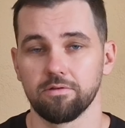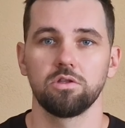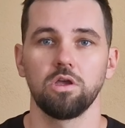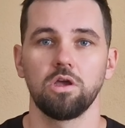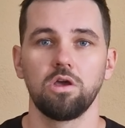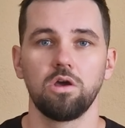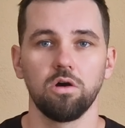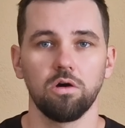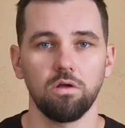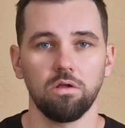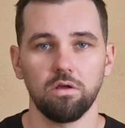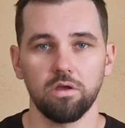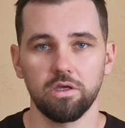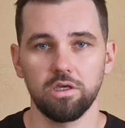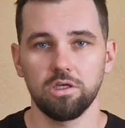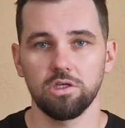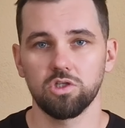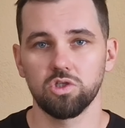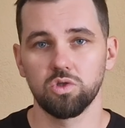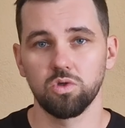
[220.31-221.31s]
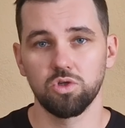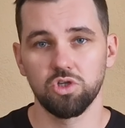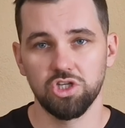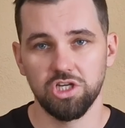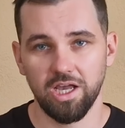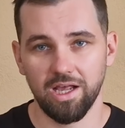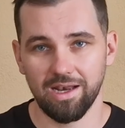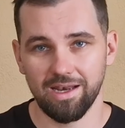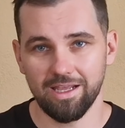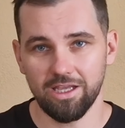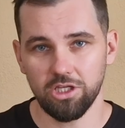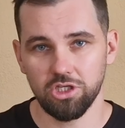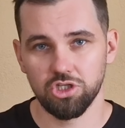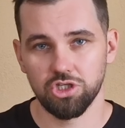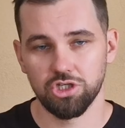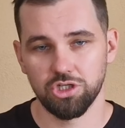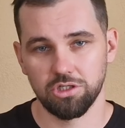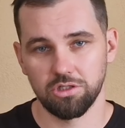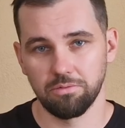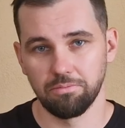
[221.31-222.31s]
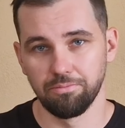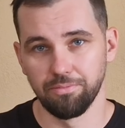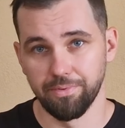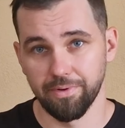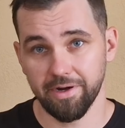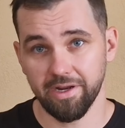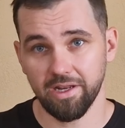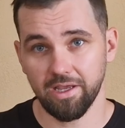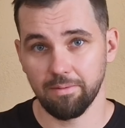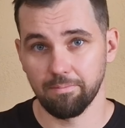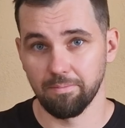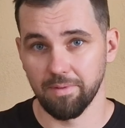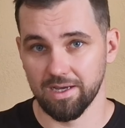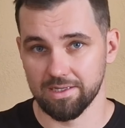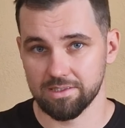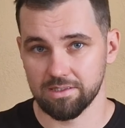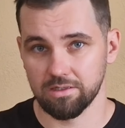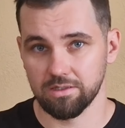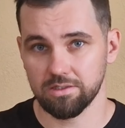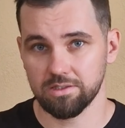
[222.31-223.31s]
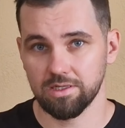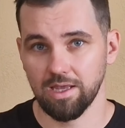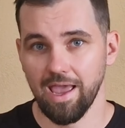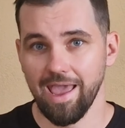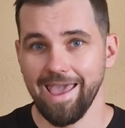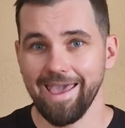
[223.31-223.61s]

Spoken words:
The goal is to challenge the breathing muscles